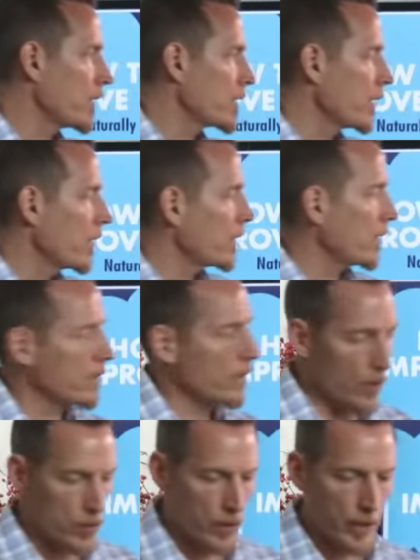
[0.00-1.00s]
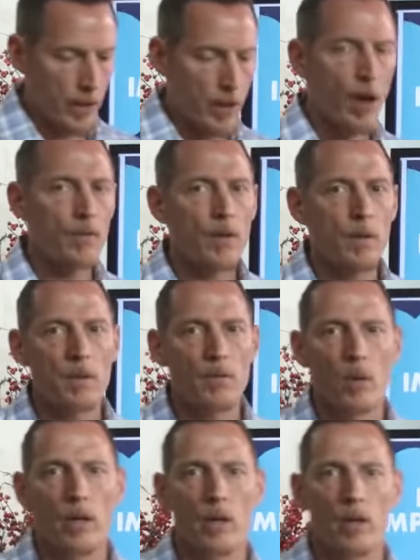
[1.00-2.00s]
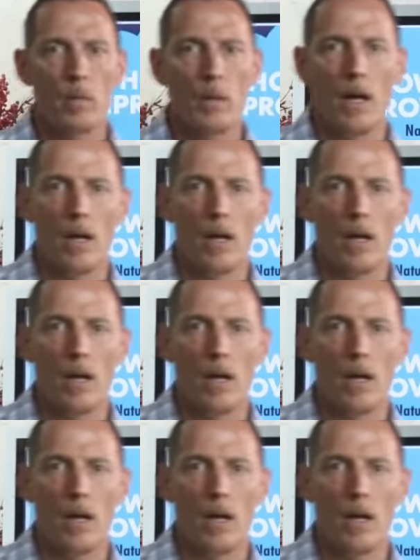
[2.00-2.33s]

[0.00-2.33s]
So don't drink coffee before you go to bed.